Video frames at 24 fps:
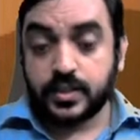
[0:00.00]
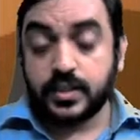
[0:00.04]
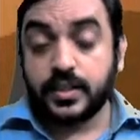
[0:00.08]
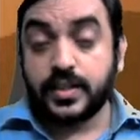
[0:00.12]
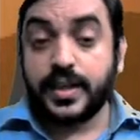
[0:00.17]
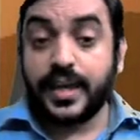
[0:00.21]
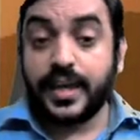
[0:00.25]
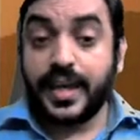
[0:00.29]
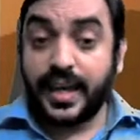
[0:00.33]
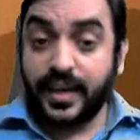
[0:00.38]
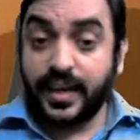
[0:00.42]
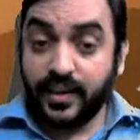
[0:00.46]

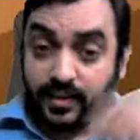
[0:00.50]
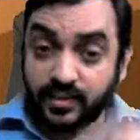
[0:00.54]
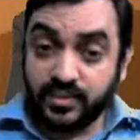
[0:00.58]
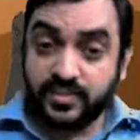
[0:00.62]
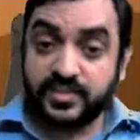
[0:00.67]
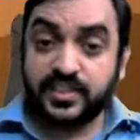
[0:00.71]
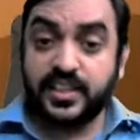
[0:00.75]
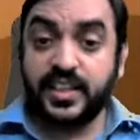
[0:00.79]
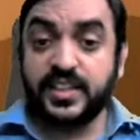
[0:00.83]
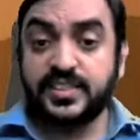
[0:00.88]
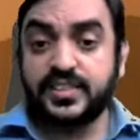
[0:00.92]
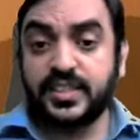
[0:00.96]
A and
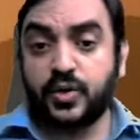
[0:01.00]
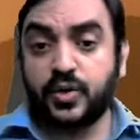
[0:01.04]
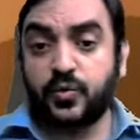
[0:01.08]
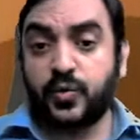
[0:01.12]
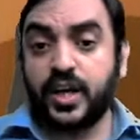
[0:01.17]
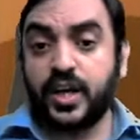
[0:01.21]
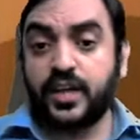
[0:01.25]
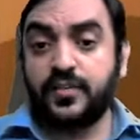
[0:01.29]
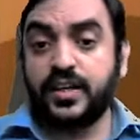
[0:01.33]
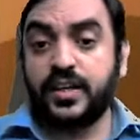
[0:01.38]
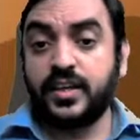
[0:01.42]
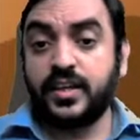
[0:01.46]
C
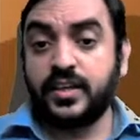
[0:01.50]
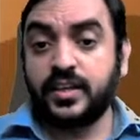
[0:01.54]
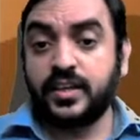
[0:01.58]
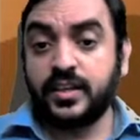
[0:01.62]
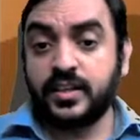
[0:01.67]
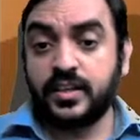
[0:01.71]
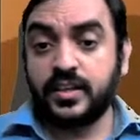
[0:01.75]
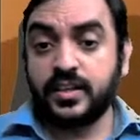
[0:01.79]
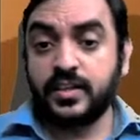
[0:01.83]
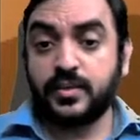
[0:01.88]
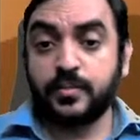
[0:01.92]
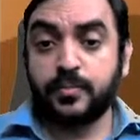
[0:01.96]

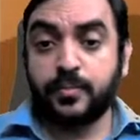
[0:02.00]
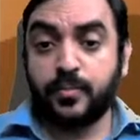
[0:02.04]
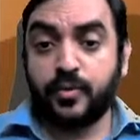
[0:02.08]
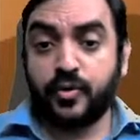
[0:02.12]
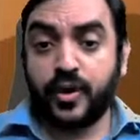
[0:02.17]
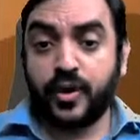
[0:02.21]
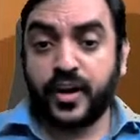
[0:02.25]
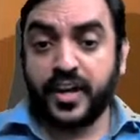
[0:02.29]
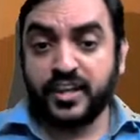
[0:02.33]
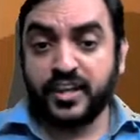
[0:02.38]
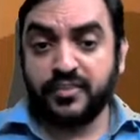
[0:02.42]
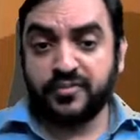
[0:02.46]
surviving
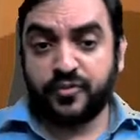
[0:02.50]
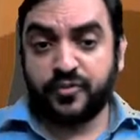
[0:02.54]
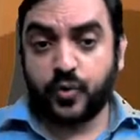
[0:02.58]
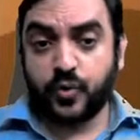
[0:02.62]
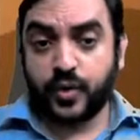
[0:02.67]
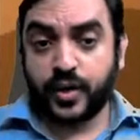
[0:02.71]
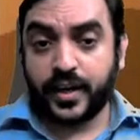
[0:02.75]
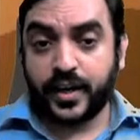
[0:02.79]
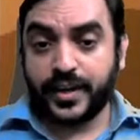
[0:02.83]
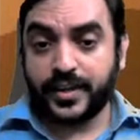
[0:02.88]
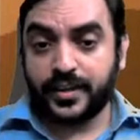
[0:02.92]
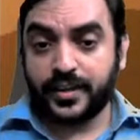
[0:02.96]

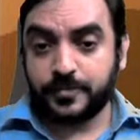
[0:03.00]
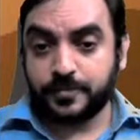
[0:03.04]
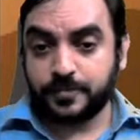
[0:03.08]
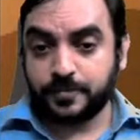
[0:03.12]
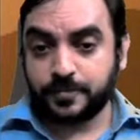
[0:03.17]
0.48.